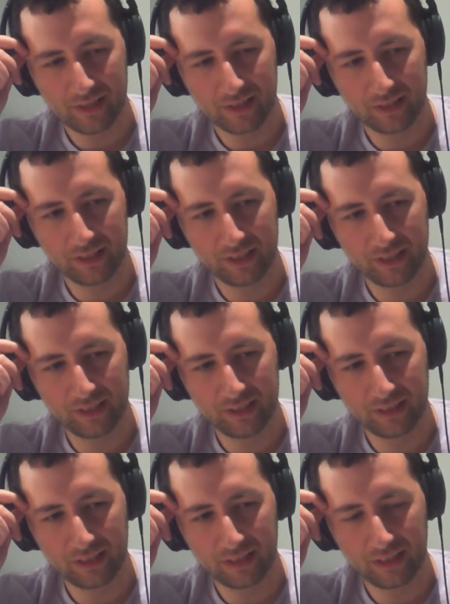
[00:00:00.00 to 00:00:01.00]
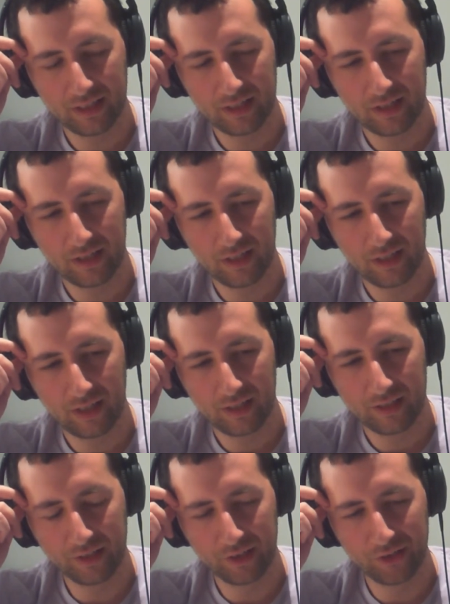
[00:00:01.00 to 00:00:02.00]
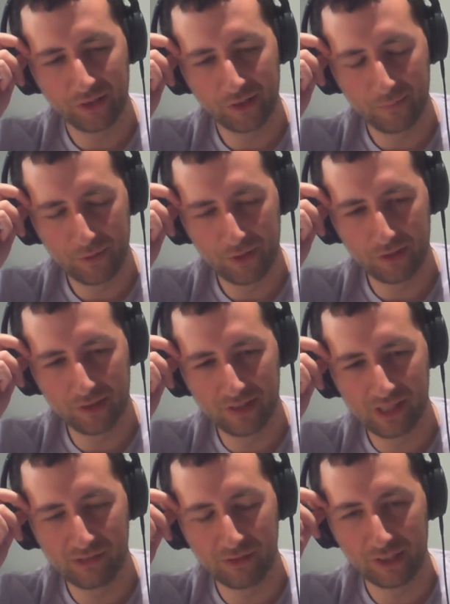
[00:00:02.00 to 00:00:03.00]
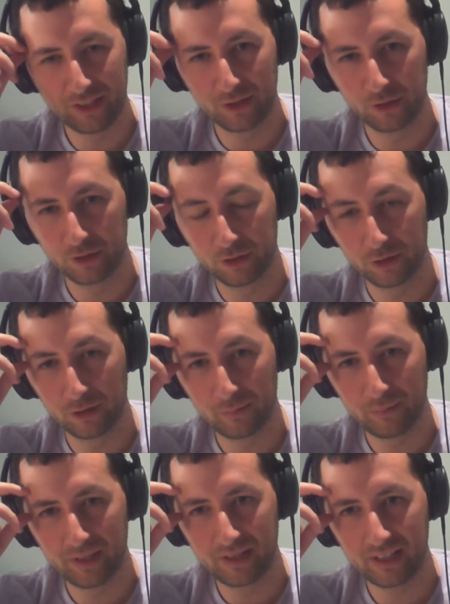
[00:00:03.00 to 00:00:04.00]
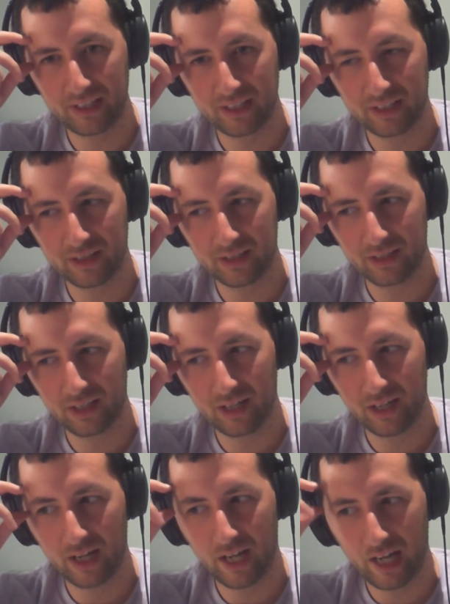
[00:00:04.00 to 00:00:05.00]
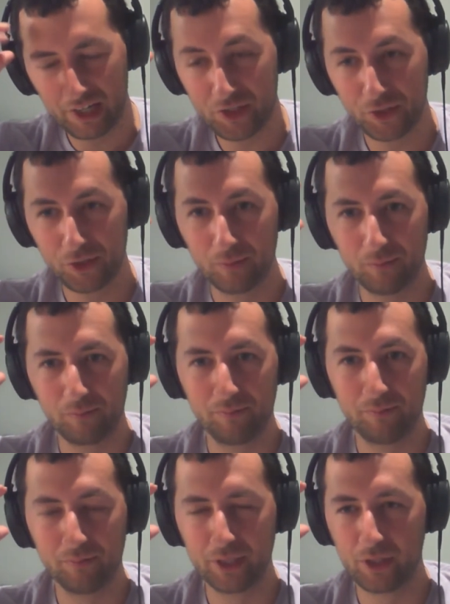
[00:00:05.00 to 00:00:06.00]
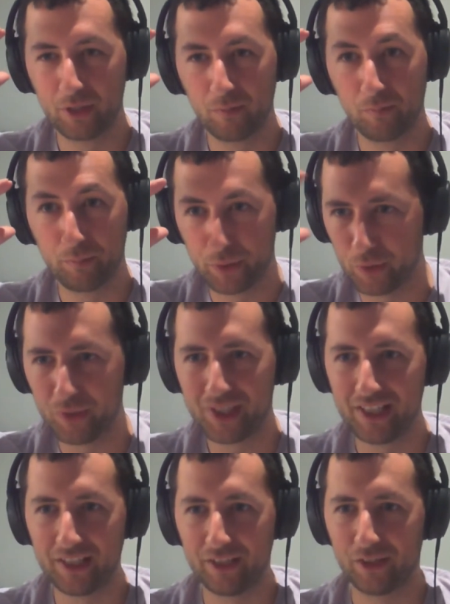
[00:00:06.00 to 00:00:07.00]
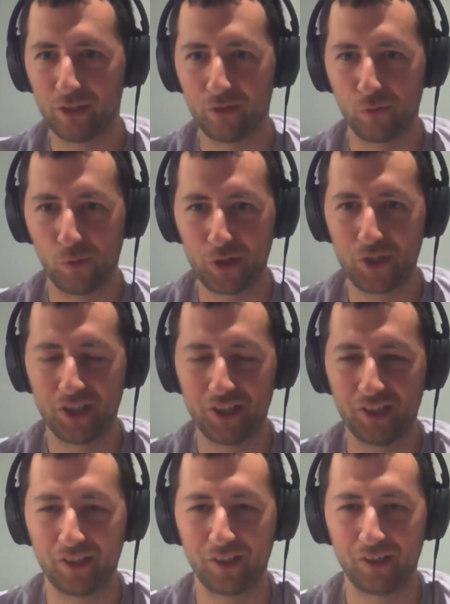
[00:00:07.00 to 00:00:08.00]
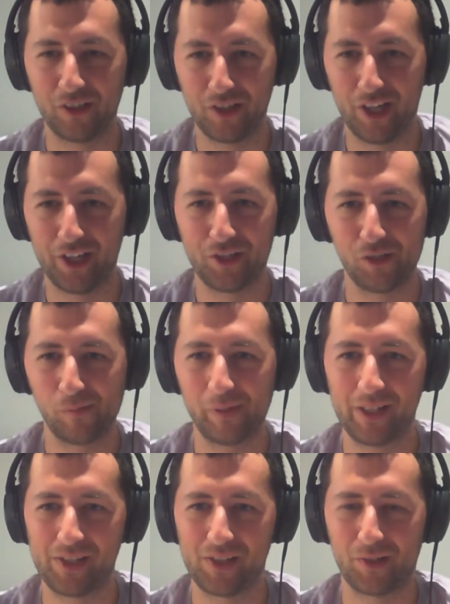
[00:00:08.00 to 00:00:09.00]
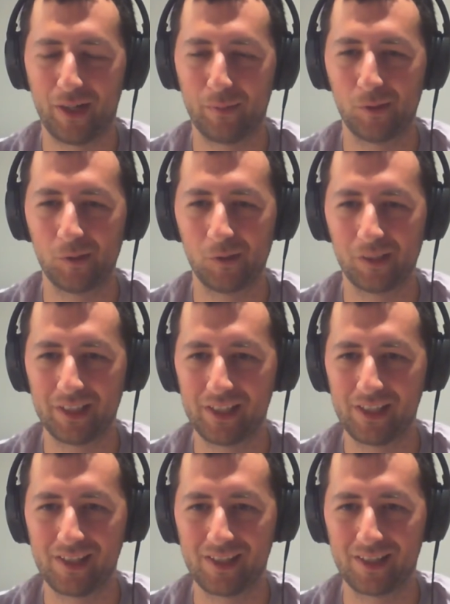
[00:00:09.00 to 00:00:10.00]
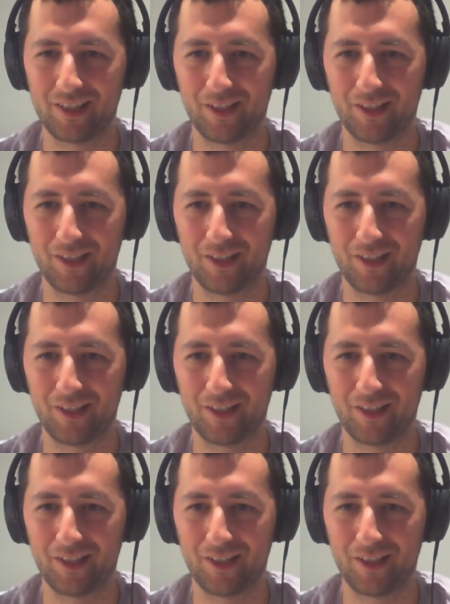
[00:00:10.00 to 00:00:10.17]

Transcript: the computer is very good and all, but the utter beauty of watching Nigel play Scrabble is